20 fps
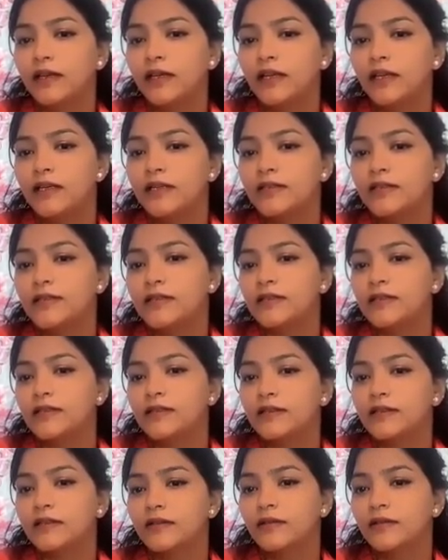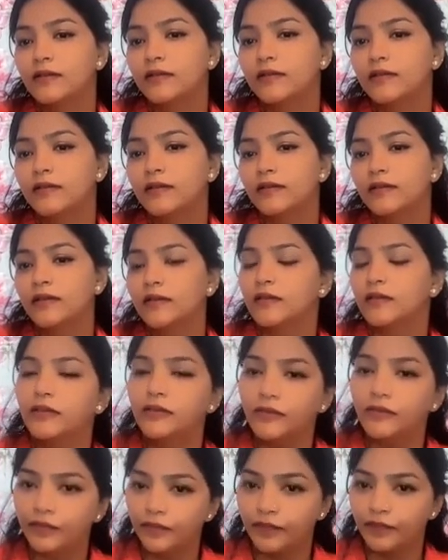x.
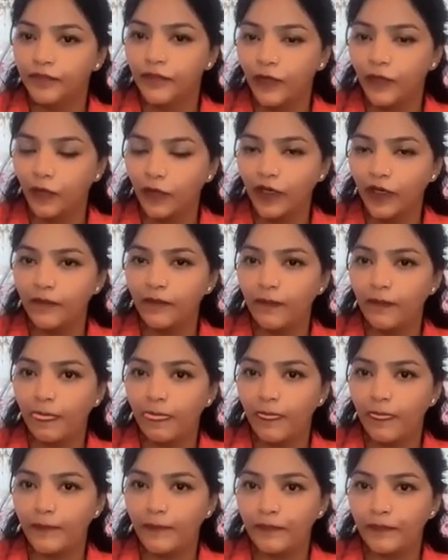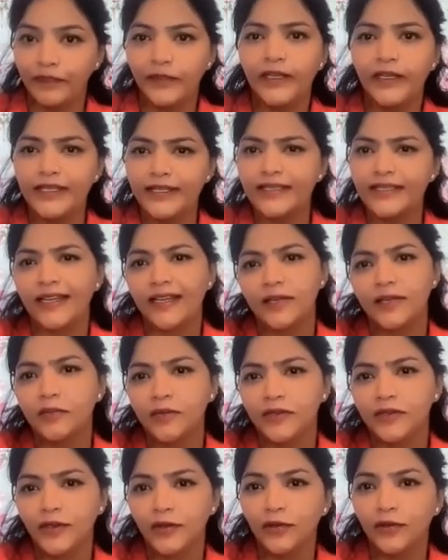Okay, that is
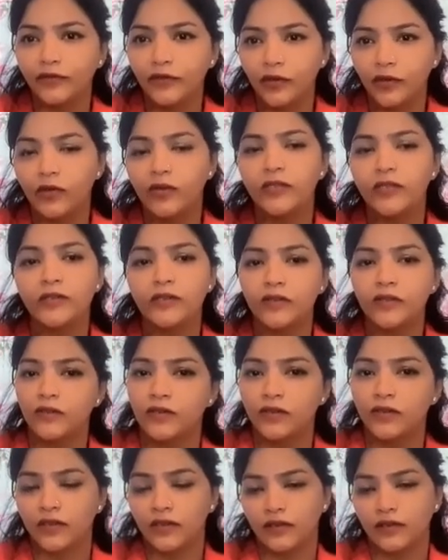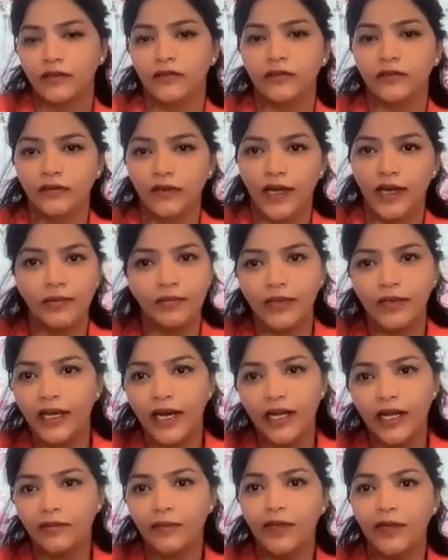90% of the cost. Aap
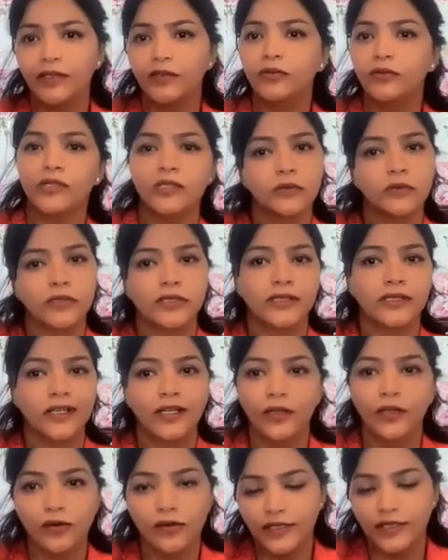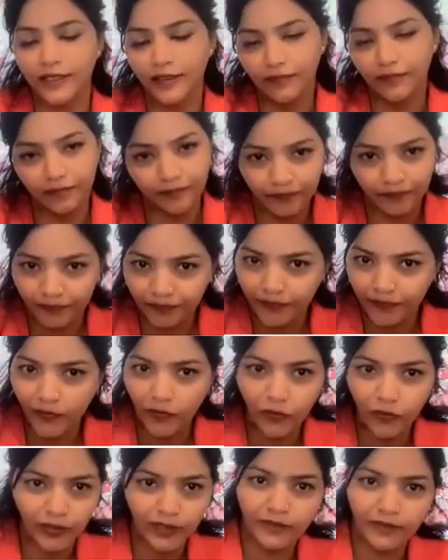nikal pa rahe ho, 10% ka loss hai.
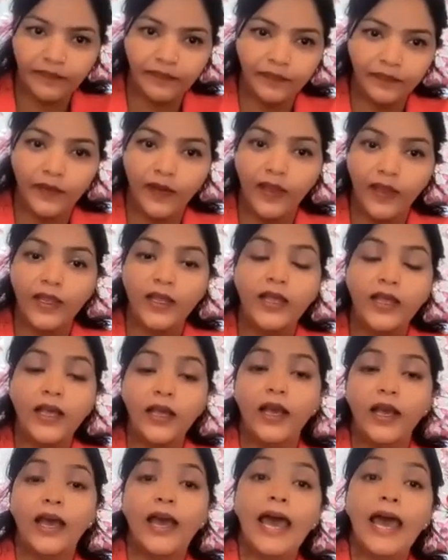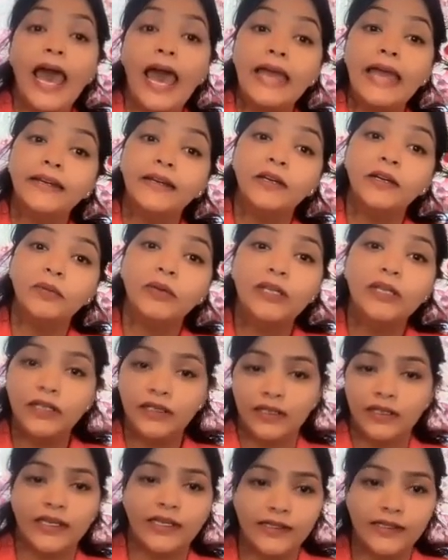Okay, had it been
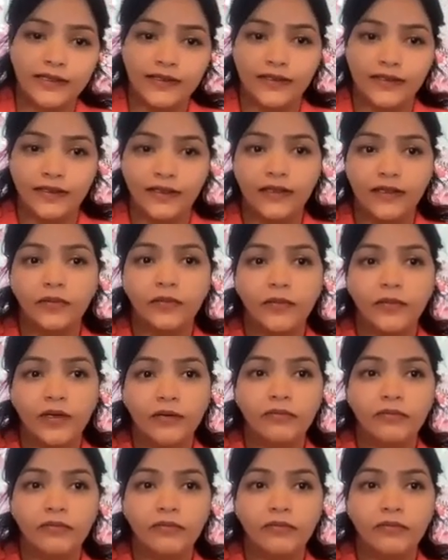a case, ab